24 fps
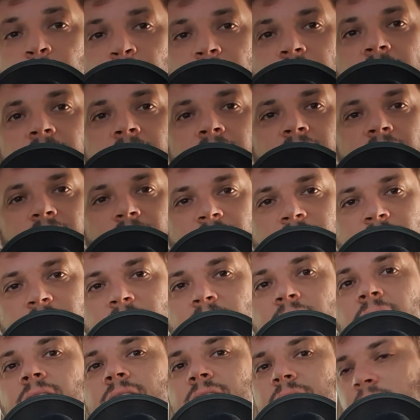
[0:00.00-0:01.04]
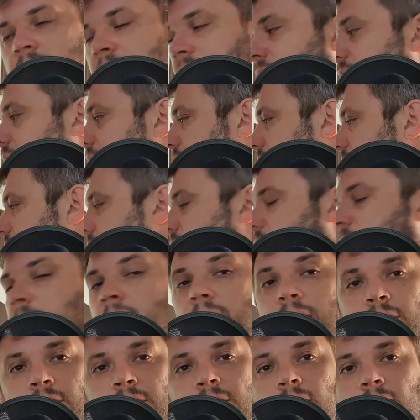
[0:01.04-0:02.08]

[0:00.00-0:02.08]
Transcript: we can easily slide the mount